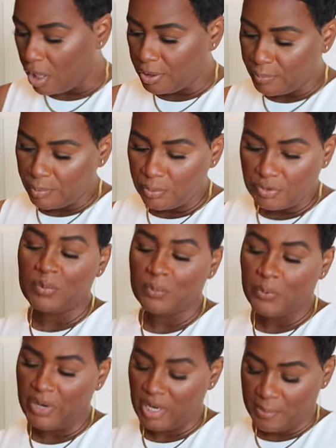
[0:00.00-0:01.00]
all the boots
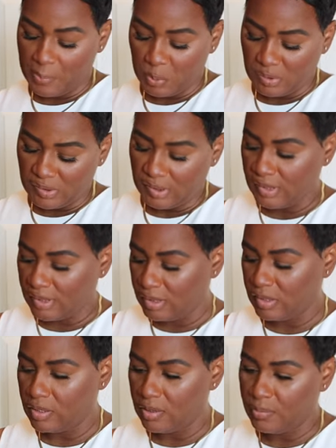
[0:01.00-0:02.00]
we're in boot season
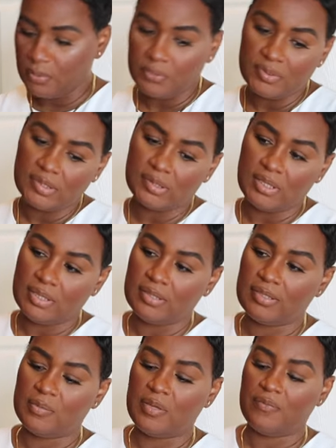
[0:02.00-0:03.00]
so the boots needs
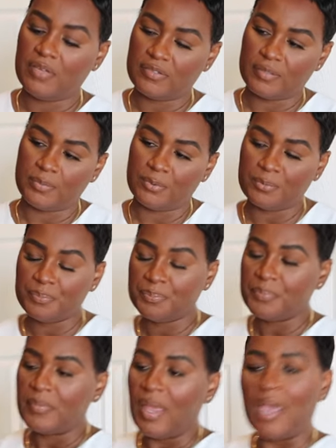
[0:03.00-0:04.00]
to be visible
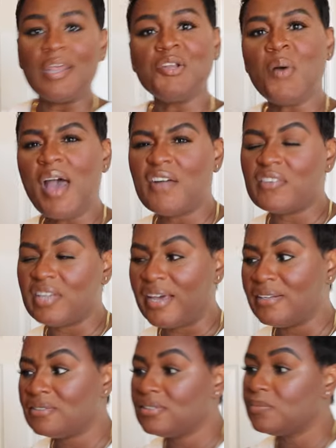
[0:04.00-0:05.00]
and I don't have a
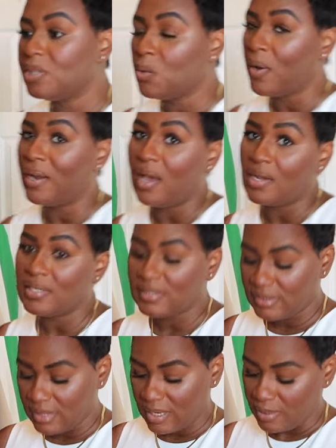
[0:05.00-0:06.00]
lot to be quite
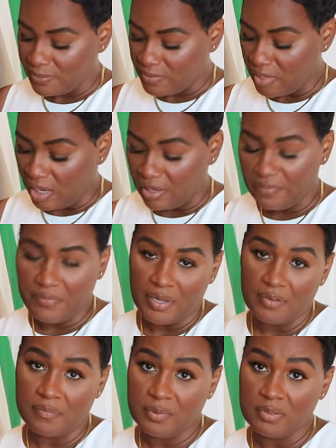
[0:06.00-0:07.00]
honest I'm not a
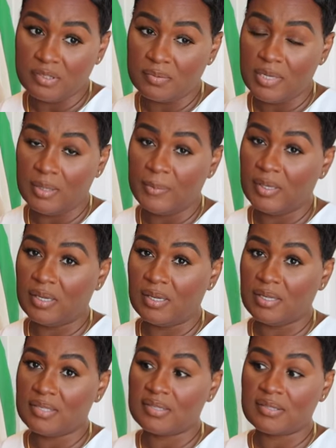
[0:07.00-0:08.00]
fan of boots mainly
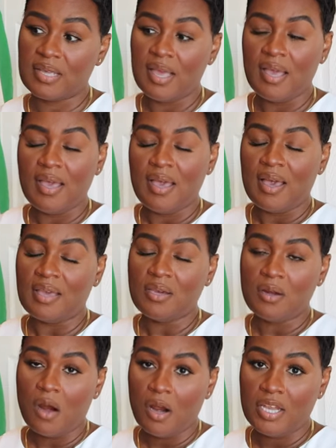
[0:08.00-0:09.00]
because I
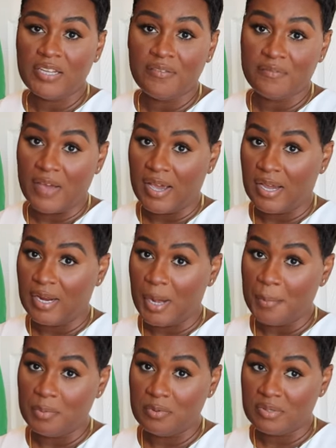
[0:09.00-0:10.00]
could hardly find
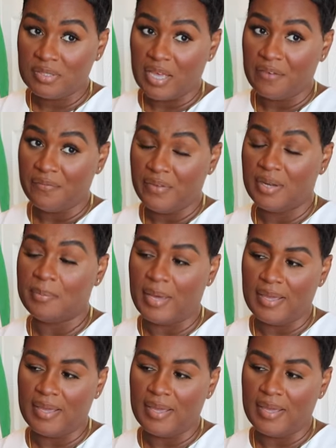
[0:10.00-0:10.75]
boots that fit my